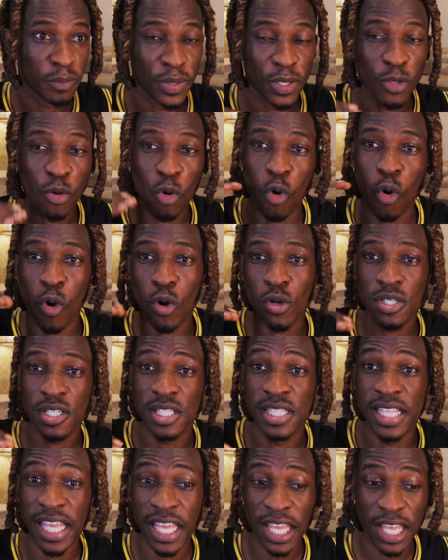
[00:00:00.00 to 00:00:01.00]
because
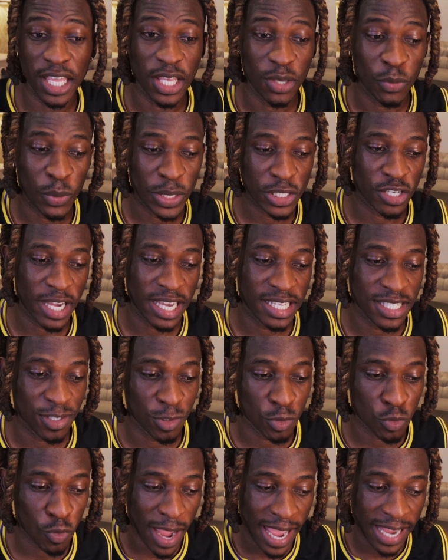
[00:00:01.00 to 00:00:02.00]
they were trying to
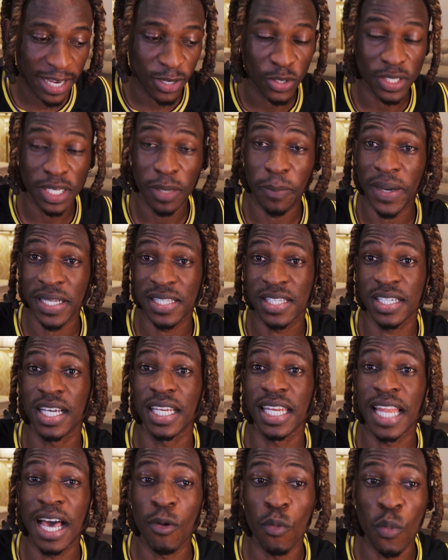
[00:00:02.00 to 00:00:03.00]
ride on a
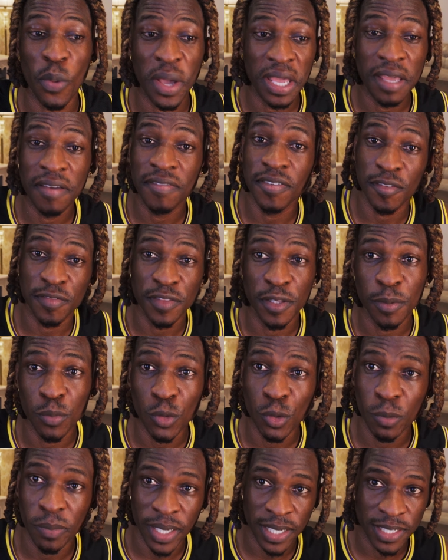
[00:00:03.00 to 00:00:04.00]
particular wave of the
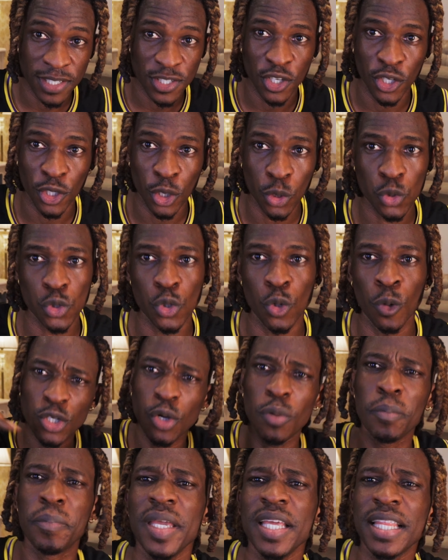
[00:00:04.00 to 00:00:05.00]
moment, you know. So
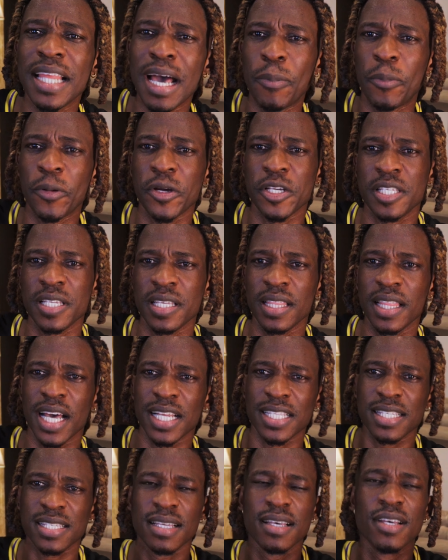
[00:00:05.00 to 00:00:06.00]
don't be that person
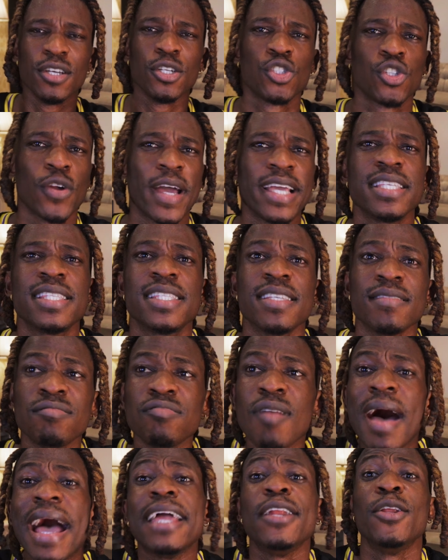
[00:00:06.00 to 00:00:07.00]
that tries to
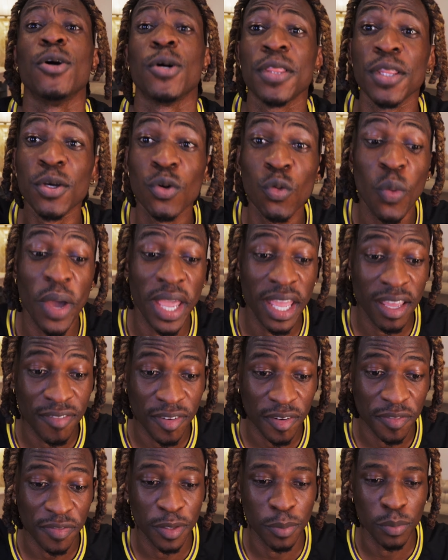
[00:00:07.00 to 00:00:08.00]
ride on the wave
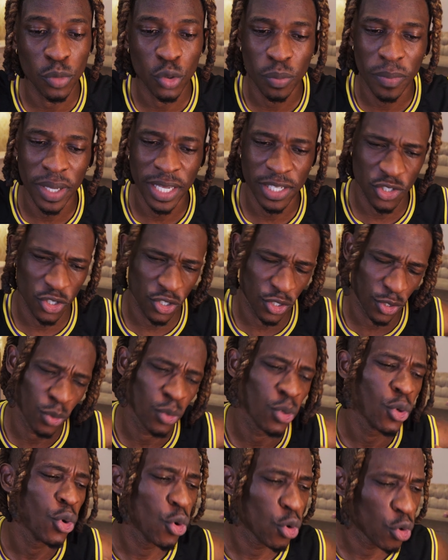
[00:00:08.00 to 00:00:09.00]
of the moment, you know.
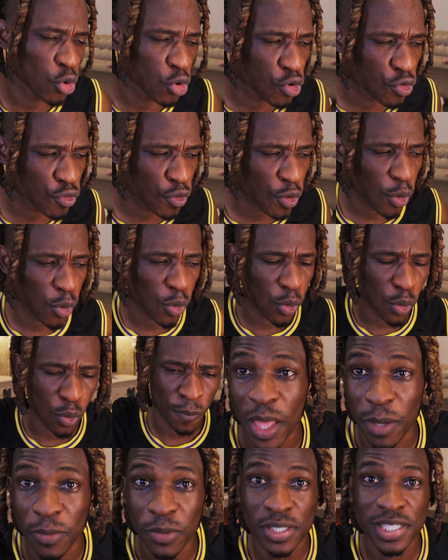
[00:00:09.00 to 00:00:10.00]
Grow.
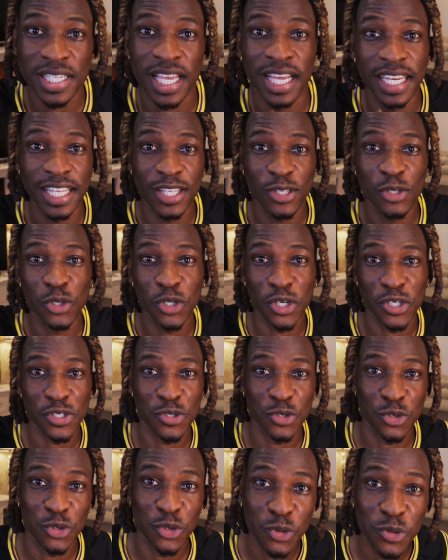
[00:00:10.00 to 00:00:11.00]
I'm not telling you not
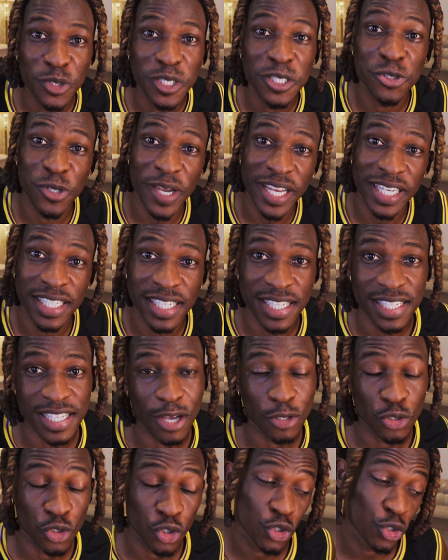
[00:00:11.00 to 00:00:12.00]
to do the trending
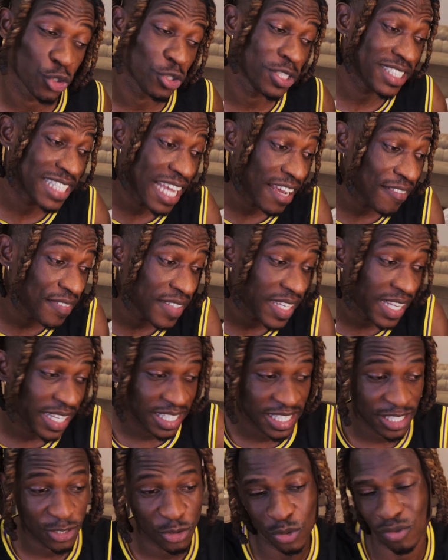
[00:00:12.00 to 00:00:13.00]
sound. You should
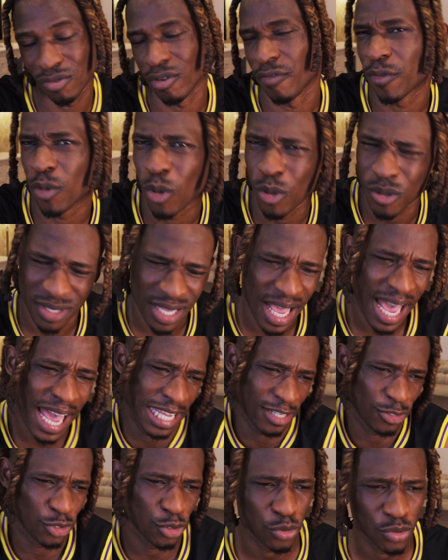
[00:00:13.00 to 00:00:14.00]
definitely do. Of course, I
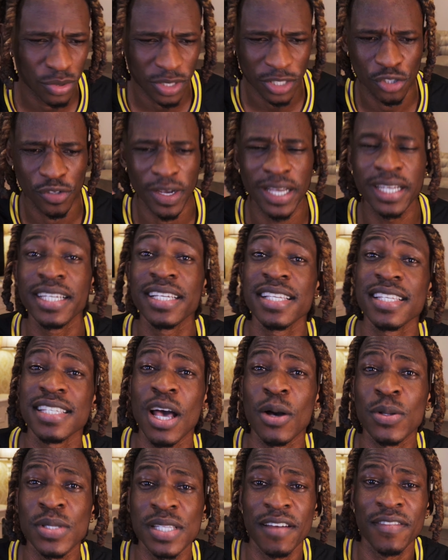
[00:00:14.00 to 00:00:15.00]
do the trending
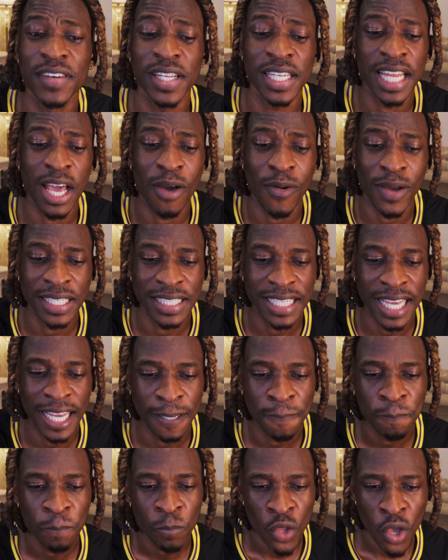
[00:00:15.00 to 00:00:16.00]
sounds every now and then,
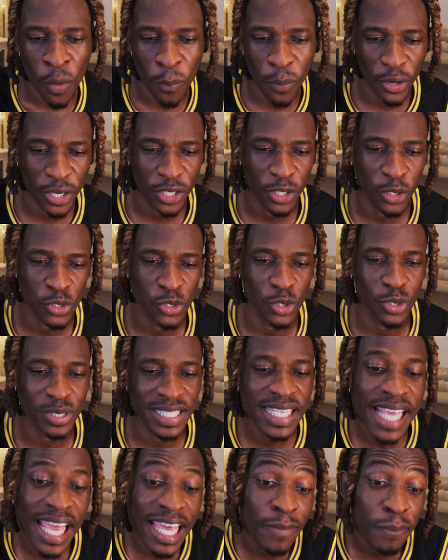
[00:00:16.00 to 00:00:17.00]
but it does not
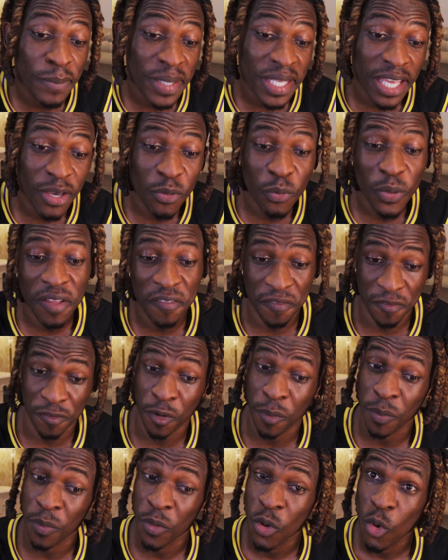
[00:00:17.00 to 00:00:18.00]
take me away
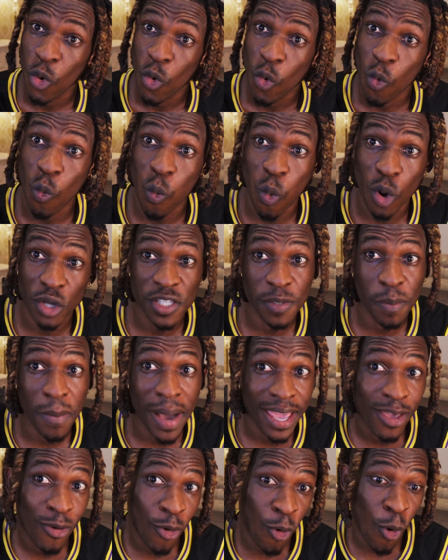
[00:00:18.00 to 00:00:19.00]
from what
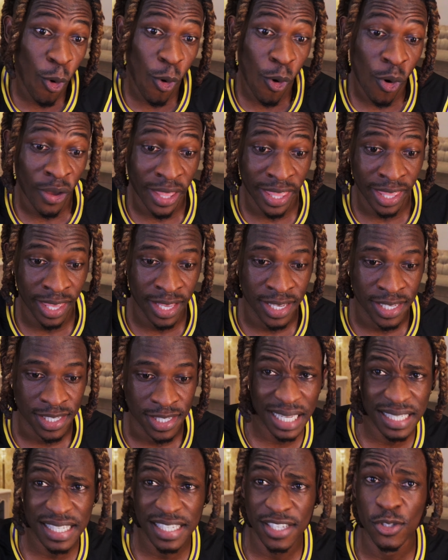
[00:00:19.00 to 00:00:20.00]
my core is.
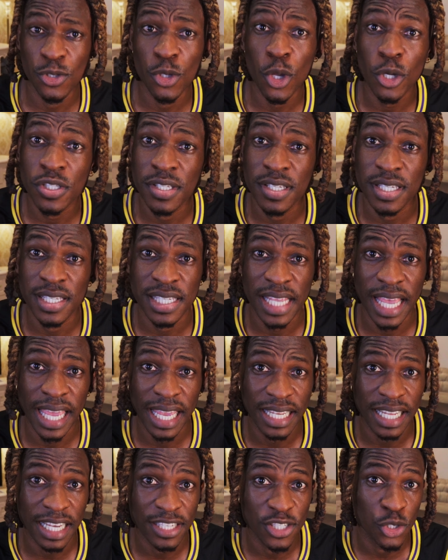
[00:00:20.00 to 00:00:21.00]
That is not to say
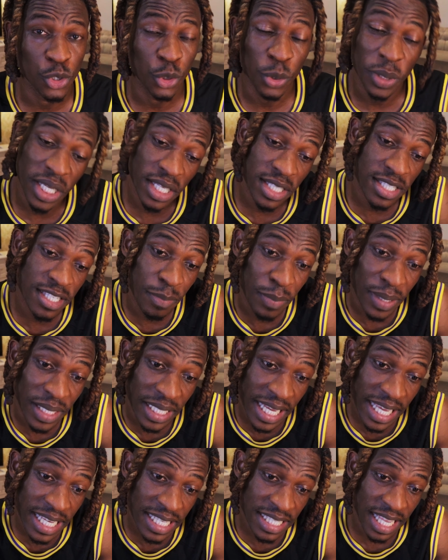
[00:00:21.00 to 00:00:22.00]
that you need to be
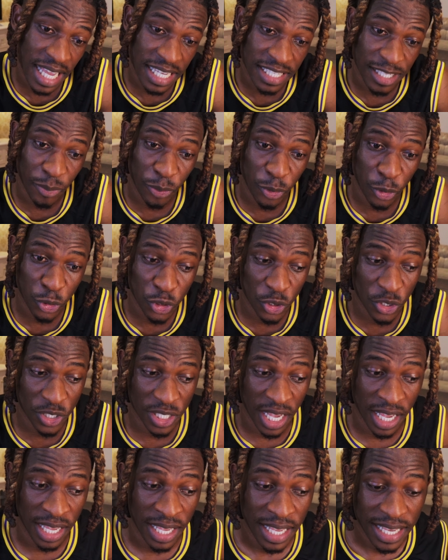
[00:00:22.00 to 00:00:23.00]
lazy as a
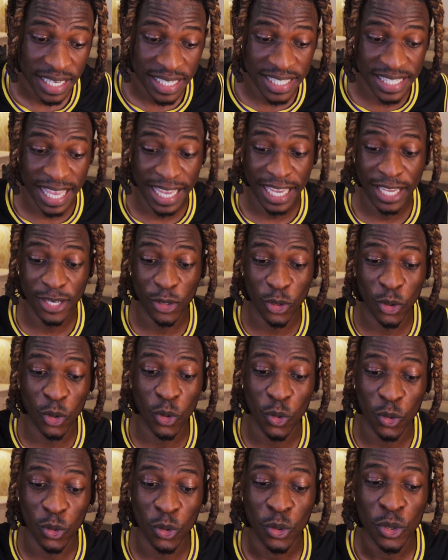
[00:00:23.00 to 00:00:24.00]
producer, saying,
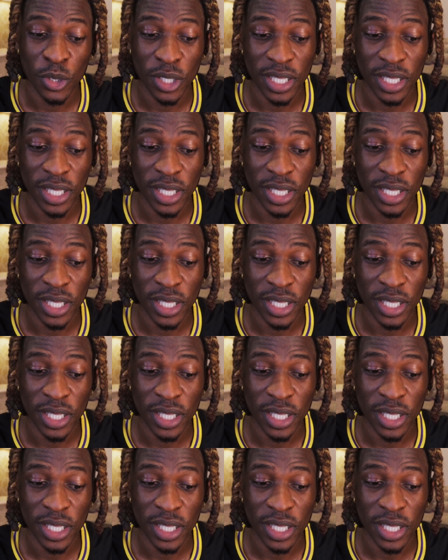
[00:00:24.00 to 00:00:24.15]
oh,